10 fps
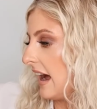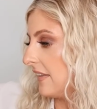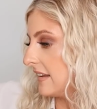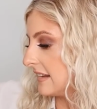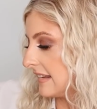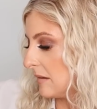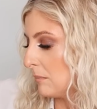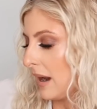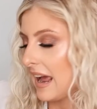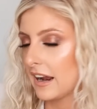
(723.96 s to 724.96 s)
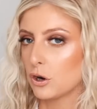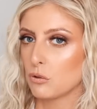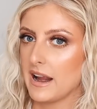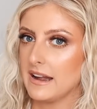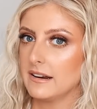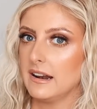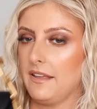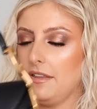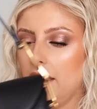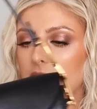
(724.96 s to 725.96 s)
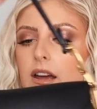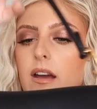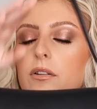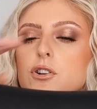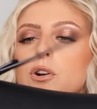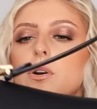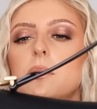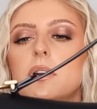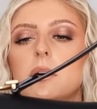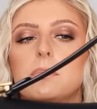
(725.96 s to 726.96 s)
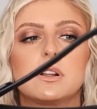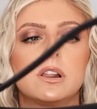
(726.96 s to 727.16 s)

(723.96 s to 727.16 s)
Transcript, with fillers: and this is in black grained leather. I'm going to show you it up